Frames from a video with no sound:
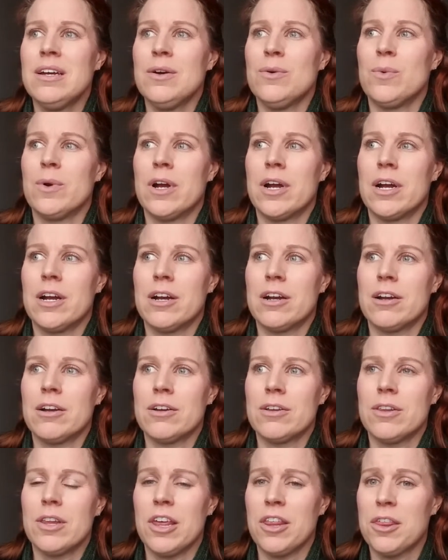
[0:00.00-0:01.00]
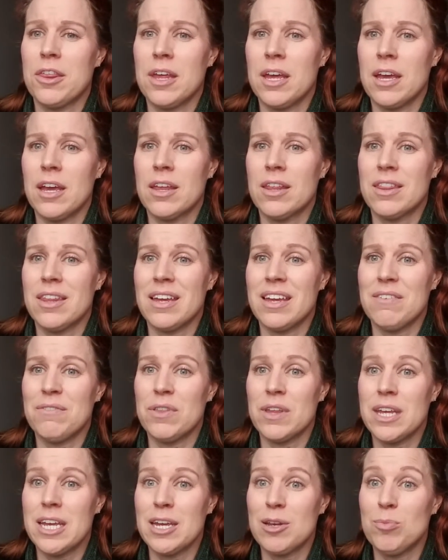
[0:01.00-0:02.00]
where they think that if
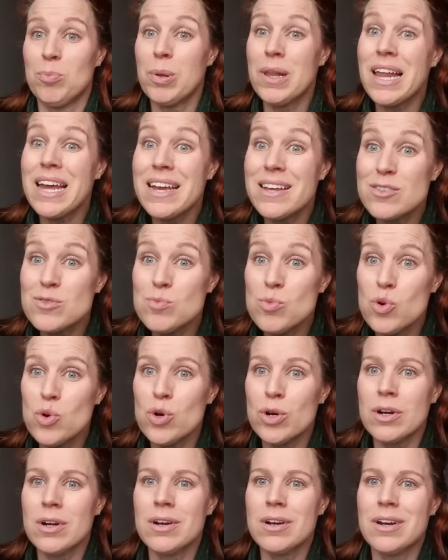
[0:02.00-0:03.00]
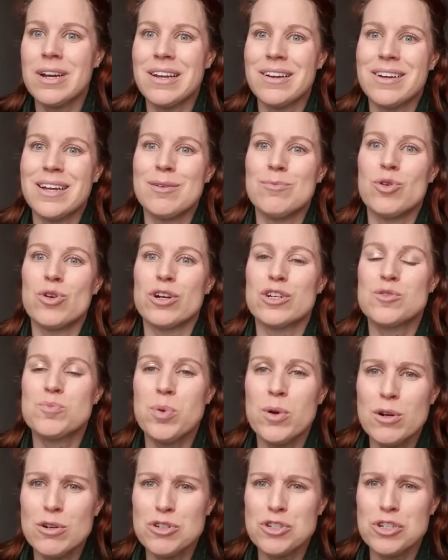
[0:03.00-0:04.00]
the kid plays more, he'll get more
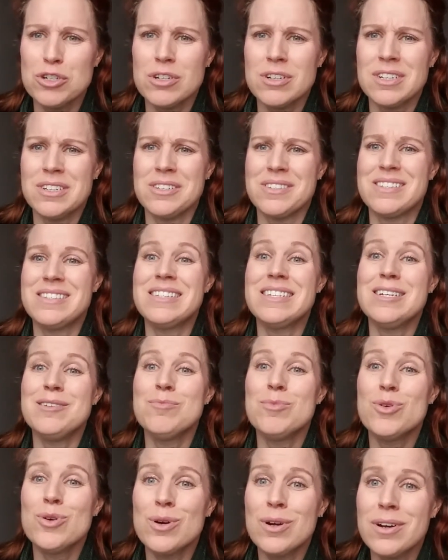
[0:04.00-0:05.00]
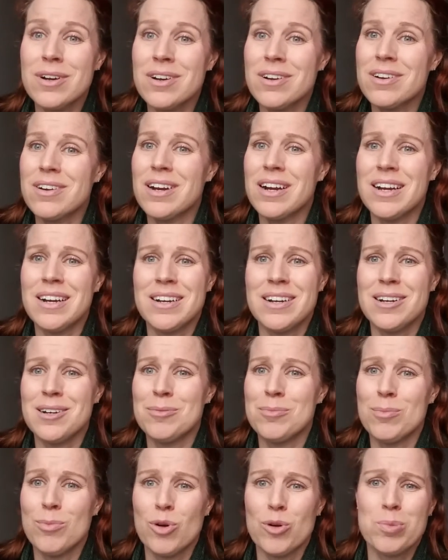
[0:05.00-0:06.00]
exposure, he'll see
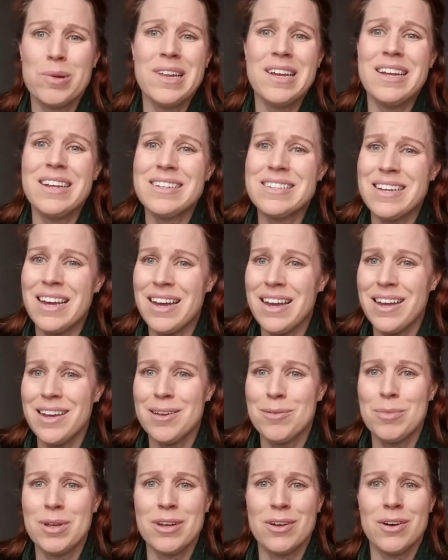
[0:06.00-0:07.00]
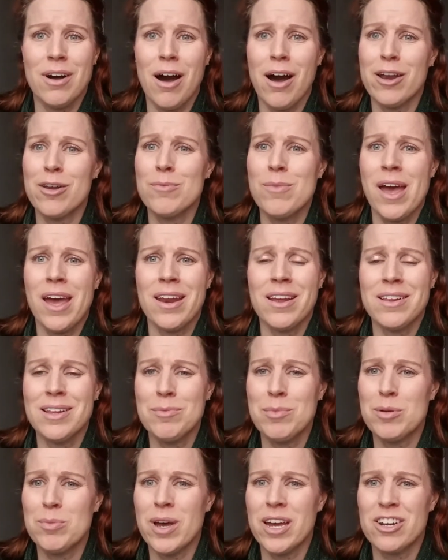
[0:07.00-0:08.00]
more playing time, he'll automatically
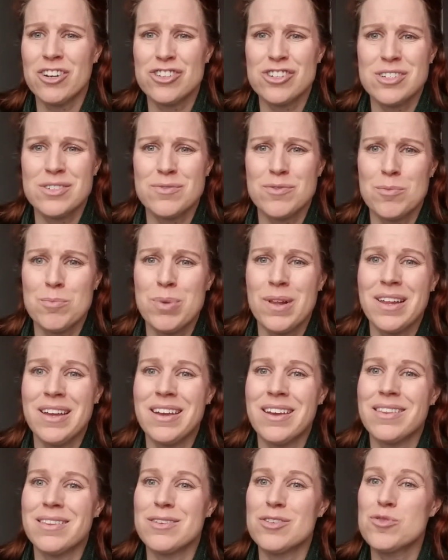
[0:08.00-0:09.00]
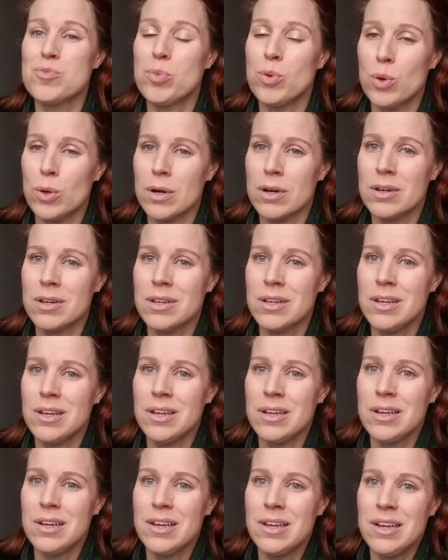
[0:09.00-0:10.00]
be better just from playing the sport.
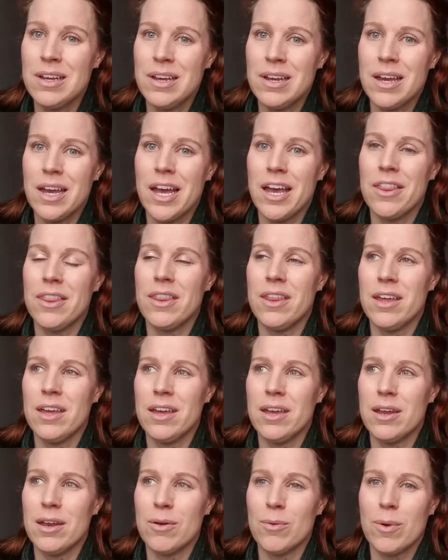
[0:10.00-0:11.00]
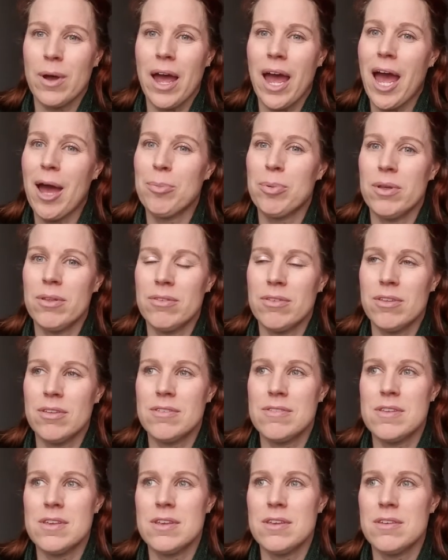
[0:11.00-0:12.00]
And then what happens
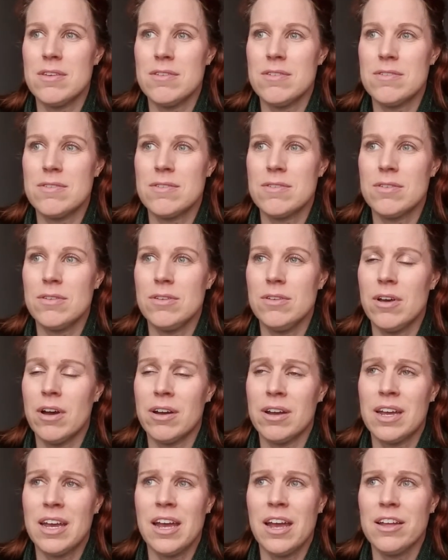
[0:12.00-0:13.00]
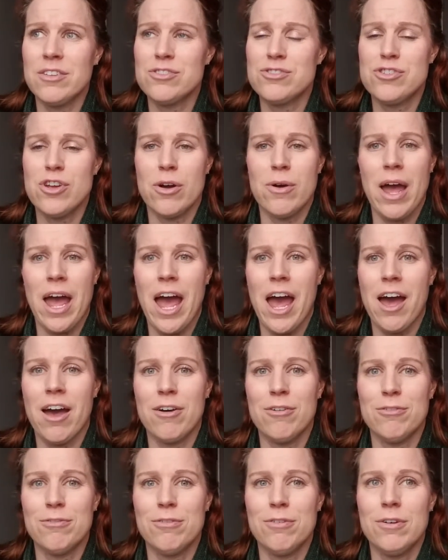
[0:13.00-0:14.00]
is these young kids don't
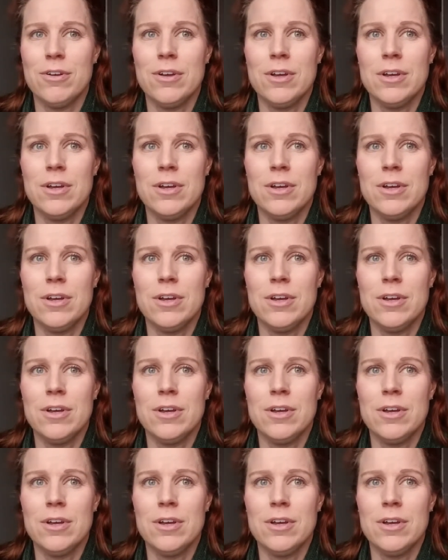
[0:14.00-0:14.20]
have